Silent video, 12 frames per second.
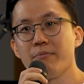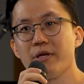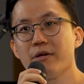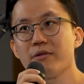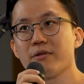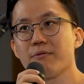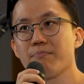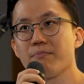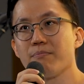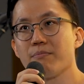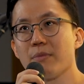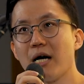Because
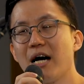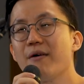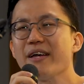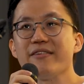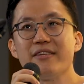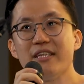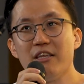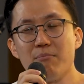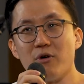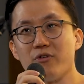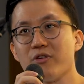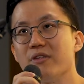how I see
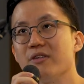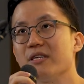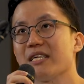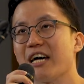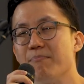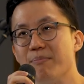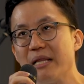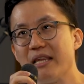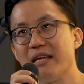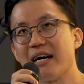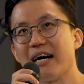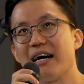emotions is I
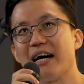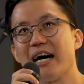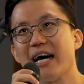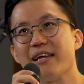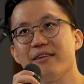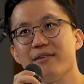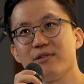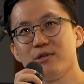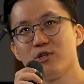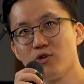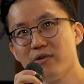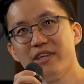
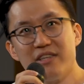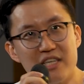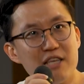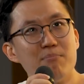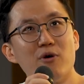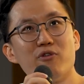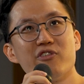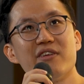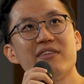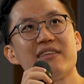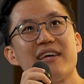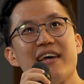truly see
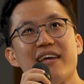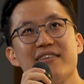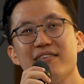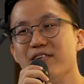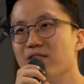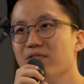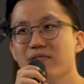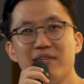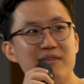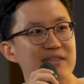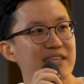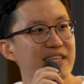emotions as,
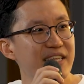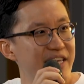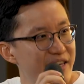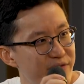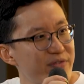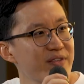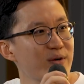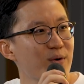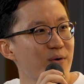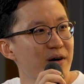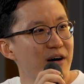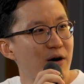gifts,
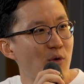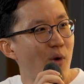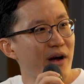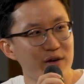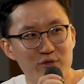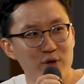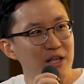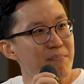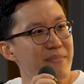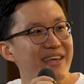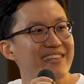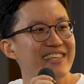wonderful,
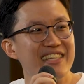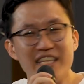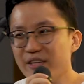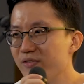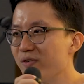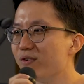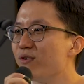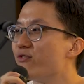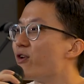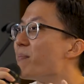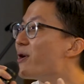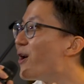amazing gifts
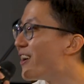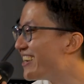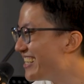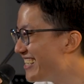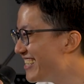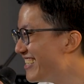from God.